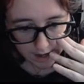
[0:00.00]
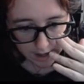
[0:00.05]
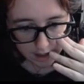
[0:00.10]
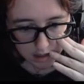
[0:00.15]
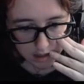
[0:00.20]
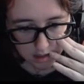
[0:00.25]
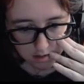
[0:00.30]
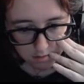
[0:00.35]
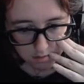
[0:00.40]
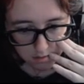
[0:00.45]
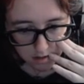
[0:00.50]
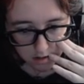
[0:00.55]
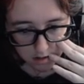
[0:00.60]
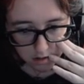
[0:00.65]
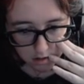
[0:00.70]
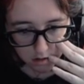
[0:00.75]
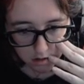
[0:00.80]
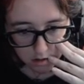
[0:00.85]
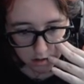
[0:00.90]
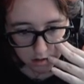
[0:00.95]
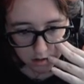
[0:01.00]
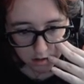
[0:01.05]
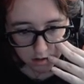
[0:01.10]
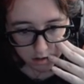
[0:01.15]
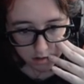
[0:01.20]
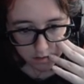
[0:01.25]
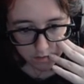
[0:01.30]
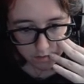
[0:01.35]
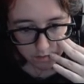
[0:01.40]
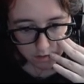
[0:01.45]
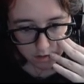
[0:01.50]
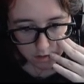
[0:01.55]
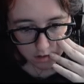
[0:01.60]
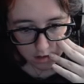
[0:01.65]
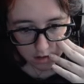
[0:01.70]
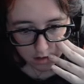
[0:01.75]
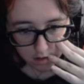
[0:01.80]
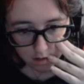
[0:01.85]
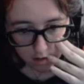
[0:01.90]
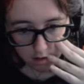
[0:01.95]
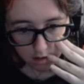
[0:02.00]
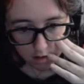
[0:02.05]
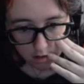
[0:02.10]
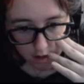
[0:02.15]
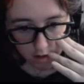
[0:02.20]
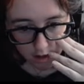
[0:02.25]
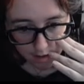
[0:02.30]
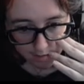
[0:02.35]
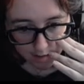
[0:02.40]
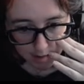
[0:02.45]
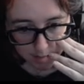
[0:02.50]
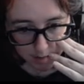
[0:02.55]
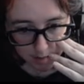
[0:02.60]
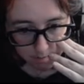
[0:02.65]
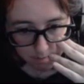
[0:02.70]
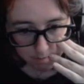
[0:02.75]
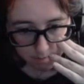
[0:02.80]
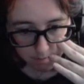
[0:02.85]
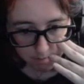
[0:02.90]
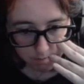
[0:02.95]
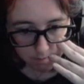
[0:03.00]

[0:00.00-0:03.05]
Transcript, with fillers: accent was called. Hey, Ramon.